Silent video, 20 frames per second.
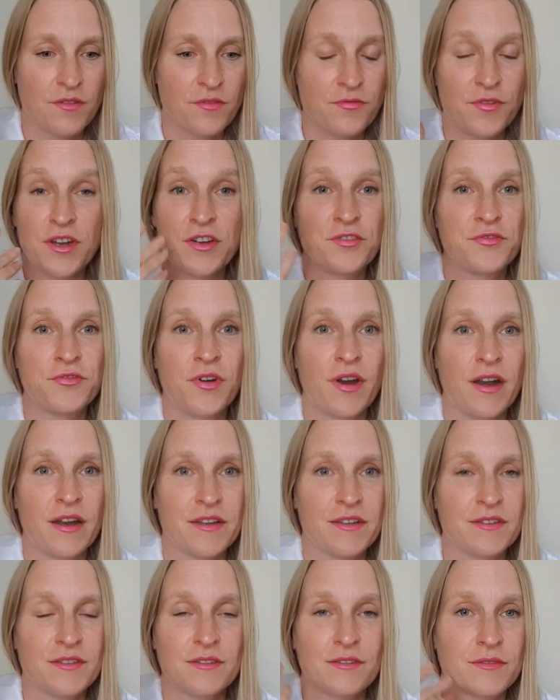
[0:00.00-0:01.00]
French
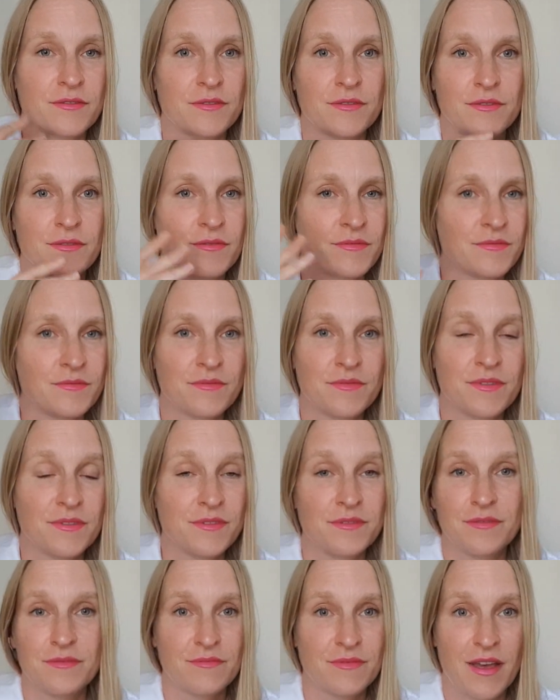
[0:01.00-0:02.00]
fries,
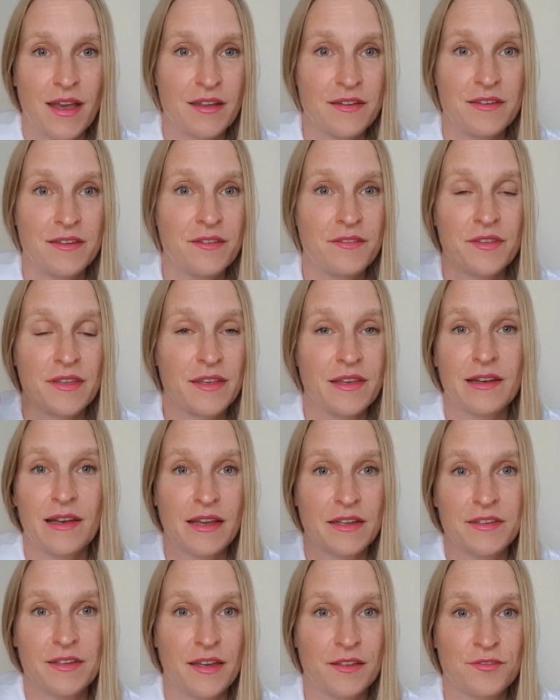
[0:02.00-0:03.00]
or anything
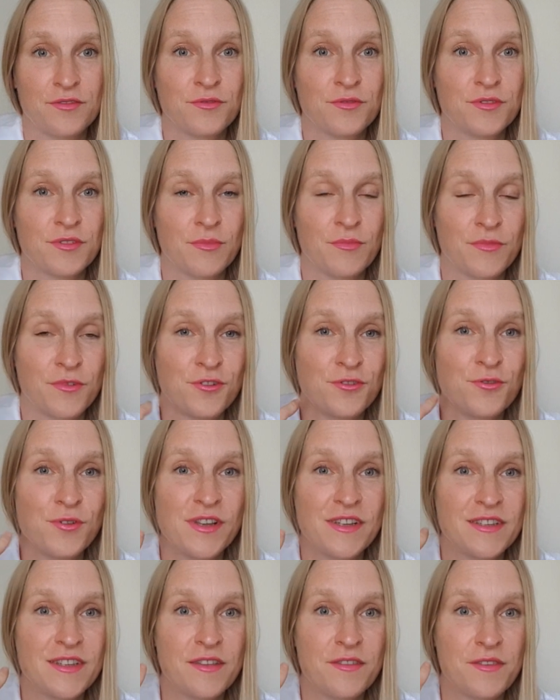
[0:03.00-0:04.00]
like that, some
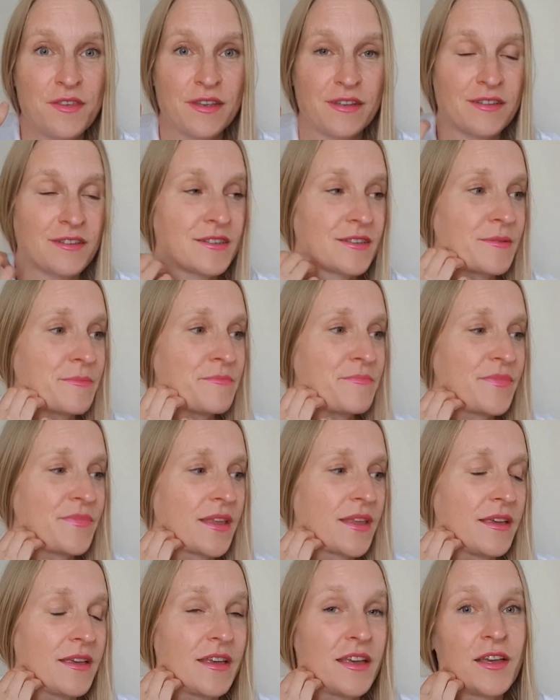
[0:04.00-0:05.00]
greasy things.
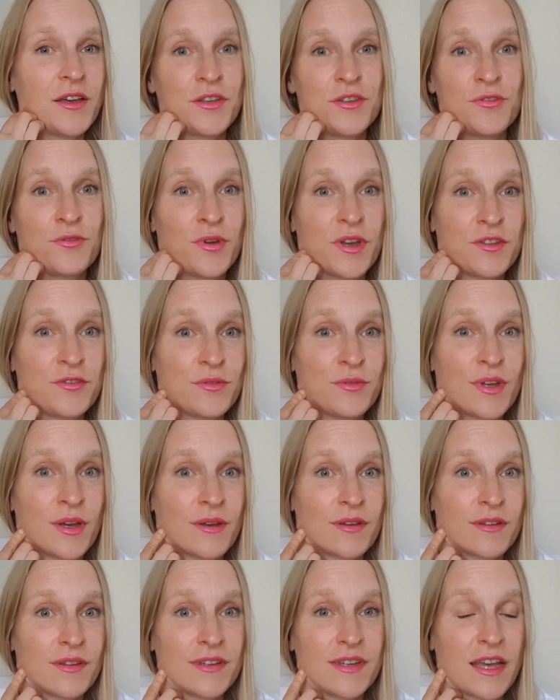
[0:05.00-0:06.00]
You're going to
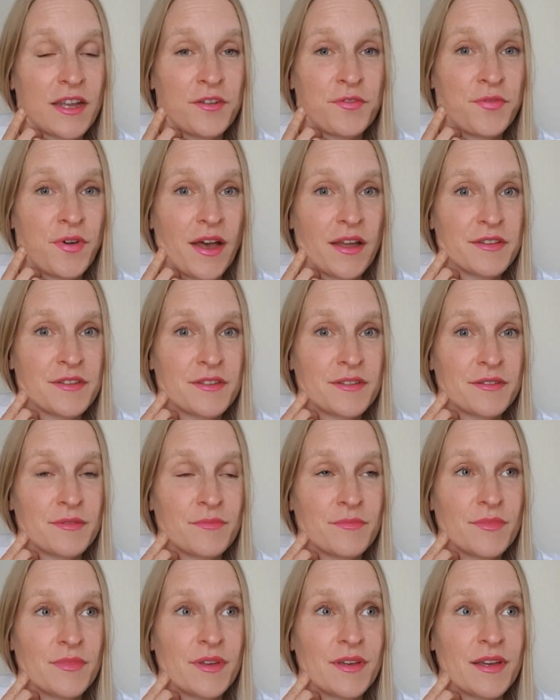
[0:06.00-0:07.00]
gain fat,
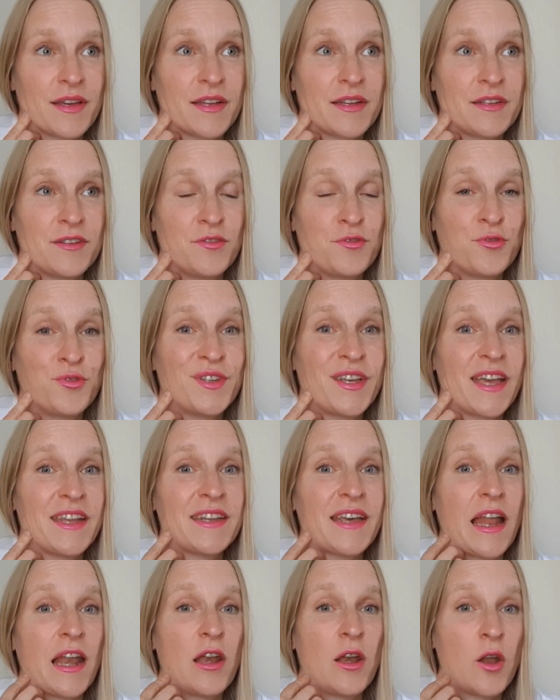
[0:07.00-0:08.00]
and you could
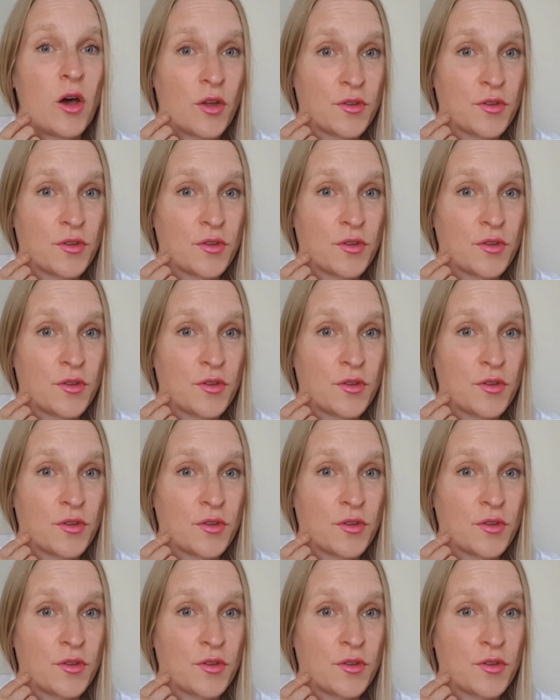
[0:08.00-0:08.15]
gain a